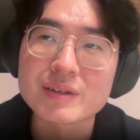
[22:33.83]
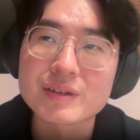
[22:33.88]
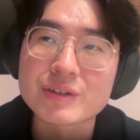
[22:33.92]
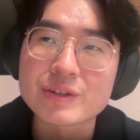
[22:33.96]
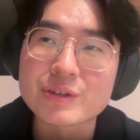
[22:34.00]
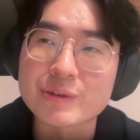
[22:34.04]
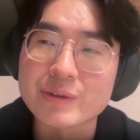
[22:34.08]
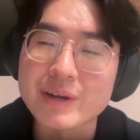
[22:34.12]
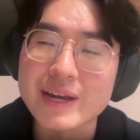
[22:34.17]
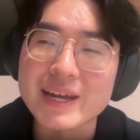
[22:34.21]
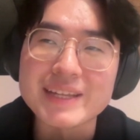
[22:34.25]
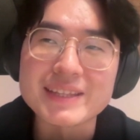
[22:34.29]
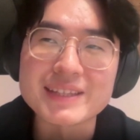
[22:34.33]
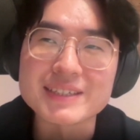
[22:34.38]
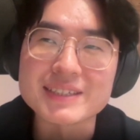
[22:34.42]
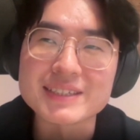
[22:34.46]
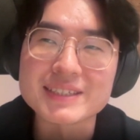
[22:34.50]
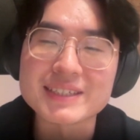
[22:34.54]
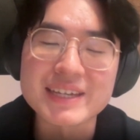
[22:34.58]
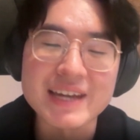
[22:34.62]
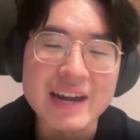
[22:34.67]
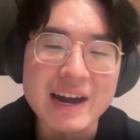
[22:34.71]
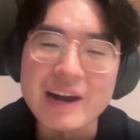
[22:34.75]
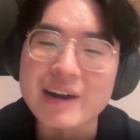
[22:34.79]
create
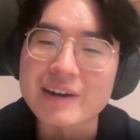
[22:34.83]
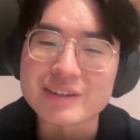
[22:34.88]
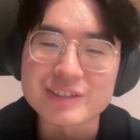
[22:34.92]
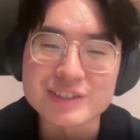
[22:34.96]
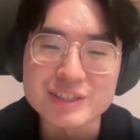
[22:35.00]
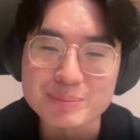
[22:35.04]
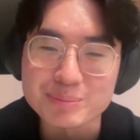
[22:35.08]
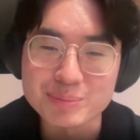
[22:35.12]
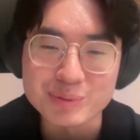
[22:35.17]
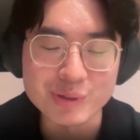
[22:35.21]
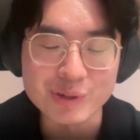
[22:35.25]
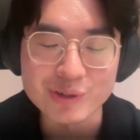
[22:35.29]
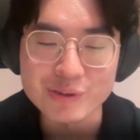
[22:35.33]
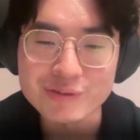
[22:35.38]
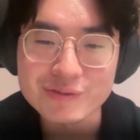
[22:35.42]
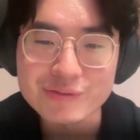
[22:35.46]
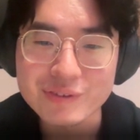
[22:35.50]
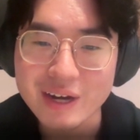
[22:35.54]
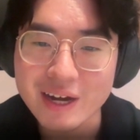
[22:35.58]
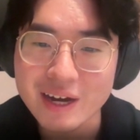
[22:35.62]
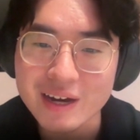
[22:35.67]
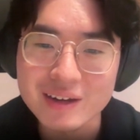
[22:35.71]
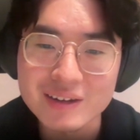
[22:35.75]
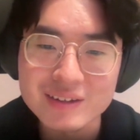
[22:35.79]
this character
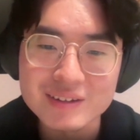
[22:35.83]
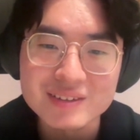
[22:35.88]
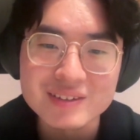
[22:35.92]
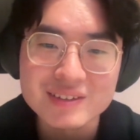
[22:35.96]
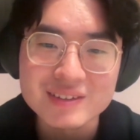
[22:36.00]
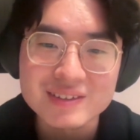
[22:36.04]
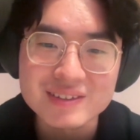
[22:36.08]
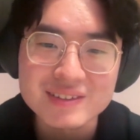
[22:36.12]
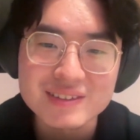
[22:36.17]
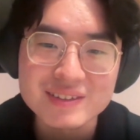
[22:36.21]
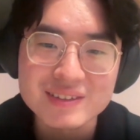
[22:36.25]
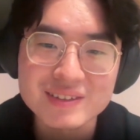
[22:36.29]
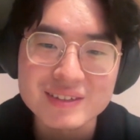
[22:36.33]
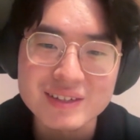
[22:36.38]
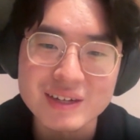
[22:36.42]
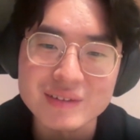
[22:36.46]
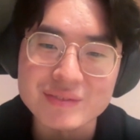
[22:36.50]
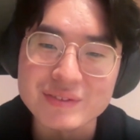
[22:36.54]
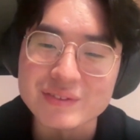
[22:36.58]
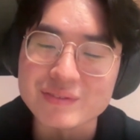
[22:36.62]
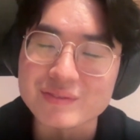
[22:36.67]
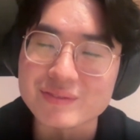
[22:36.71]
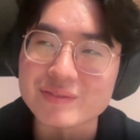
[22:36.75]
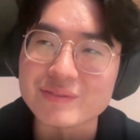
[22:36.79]
profile
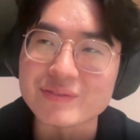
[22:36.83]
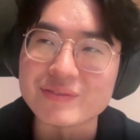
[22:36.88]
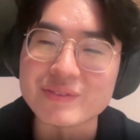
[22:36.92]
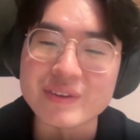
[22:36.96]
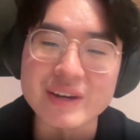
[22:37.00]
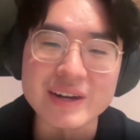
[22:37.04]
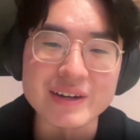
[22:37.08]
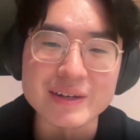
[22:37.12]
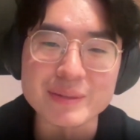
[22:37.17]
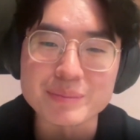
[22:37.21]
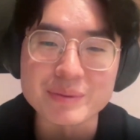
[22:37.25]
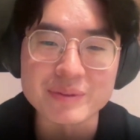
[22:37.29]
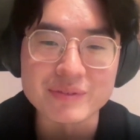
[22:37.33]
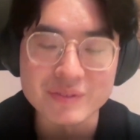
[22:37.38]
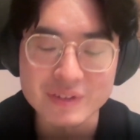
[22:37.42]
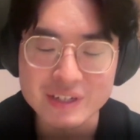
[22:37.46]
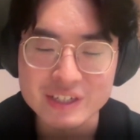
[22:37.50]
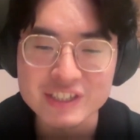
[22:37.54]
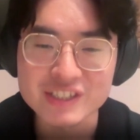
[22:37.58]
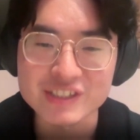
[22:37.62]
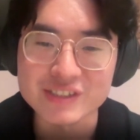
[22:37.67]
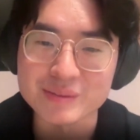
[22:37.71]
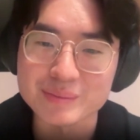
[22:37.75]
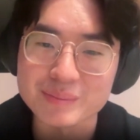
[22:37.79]
of a very
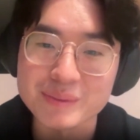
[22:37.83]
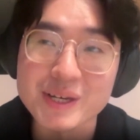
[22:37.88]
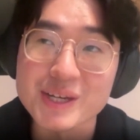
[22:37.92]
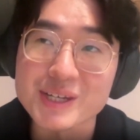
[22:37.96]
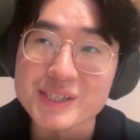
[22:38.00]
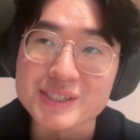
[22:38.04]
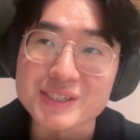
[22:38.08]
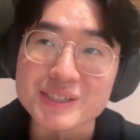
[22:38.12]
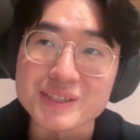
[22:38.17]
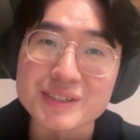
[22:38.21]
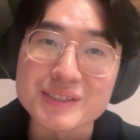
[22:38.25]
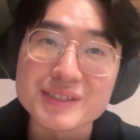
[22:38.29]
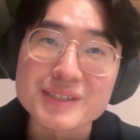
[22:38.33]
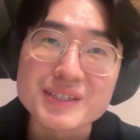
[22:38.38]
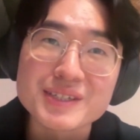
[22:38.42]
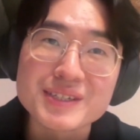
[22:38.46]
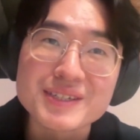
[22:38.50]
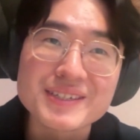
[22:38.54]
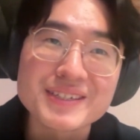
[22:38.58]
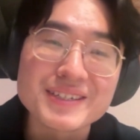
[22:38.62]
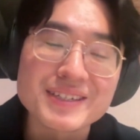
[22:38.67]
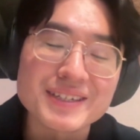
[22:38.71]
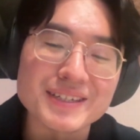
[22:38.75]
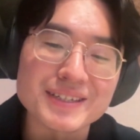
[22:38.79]
professional person,
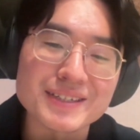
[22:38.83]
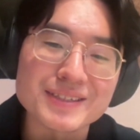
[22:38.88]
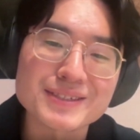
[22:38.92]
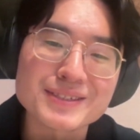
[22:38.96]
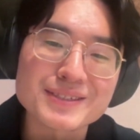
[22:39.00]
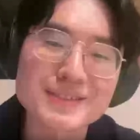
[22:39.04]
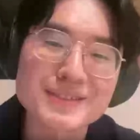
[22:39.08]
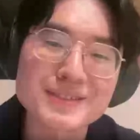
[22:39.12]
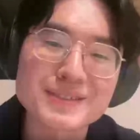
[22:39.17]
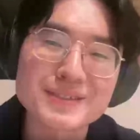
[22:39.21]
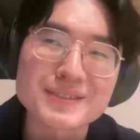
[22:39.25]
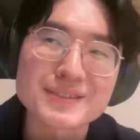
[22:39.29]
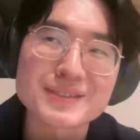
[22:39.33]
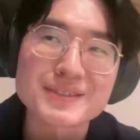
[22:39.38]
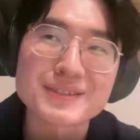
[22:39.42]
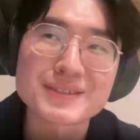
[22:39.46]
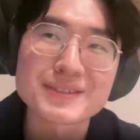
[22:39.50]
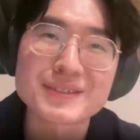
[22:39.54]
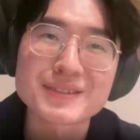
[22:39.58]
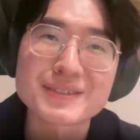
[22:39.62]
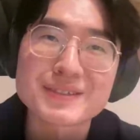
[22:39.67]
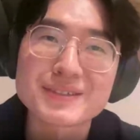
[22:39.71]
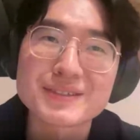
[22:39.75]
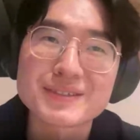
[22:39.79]
it
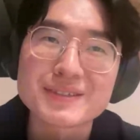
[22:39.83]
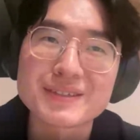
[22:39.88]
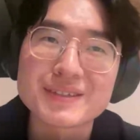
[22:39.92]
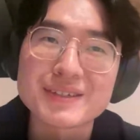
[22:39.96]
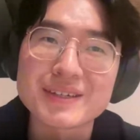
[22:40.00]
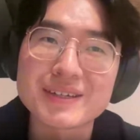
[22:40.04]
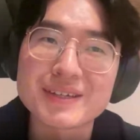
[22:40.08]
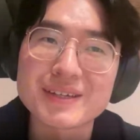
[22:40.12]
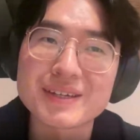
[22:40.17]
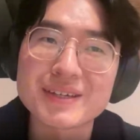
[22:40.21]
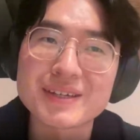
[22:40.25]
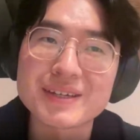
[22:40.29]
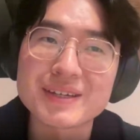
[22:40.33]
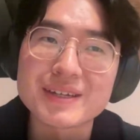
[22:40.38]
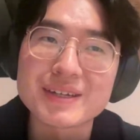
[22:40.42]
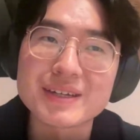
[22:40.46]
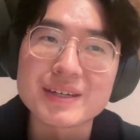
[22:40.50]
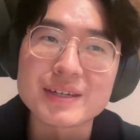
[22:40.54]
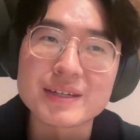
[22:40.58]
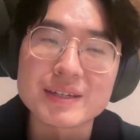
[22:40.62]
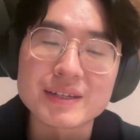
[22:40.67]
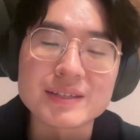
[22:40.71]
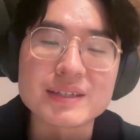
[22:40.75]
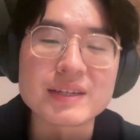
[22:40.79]

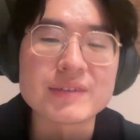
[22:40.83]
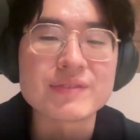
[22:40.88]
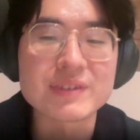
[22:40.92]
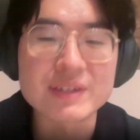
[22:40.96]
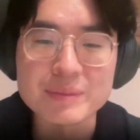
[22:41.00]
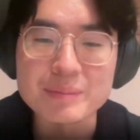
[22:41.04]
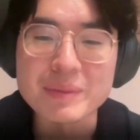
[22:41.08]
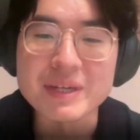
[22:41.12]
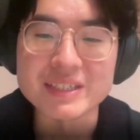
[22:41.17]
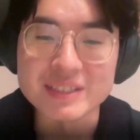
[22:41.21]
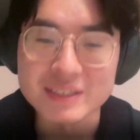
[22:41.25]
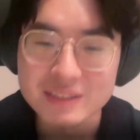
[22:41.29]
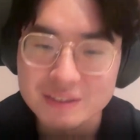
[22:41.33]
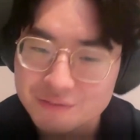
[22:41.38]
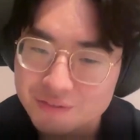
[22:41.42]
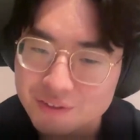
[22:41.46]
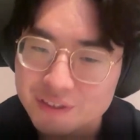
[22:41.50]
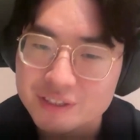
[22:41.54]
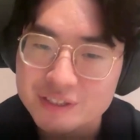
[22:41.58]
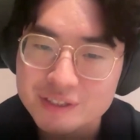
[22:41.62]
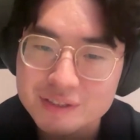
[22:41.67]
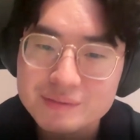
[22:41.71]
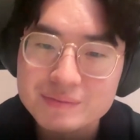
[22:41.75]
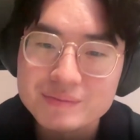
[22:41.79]
definitely makes a
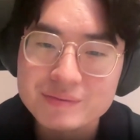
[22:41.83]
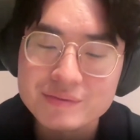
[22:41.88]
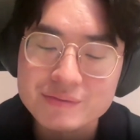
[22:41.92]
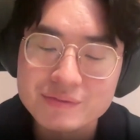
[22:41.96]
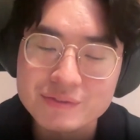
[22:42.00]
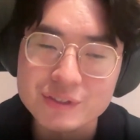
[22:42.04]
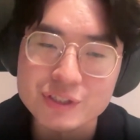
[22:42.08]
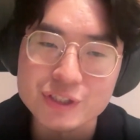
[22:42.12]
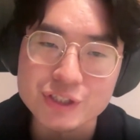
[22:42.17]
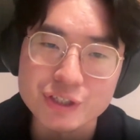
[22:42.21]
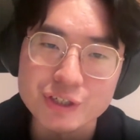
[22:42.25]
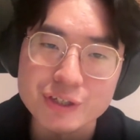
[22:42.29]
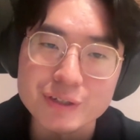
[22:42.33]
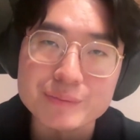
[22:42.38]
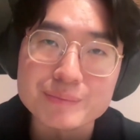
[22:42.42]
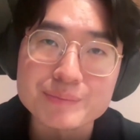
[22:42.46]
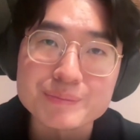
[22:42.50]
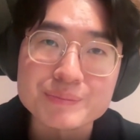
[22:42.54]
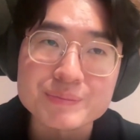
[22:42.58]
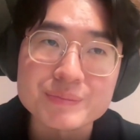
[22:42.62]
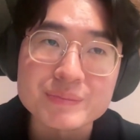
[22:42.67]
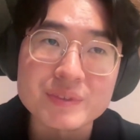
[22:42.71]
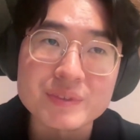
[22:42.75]
difference for sure.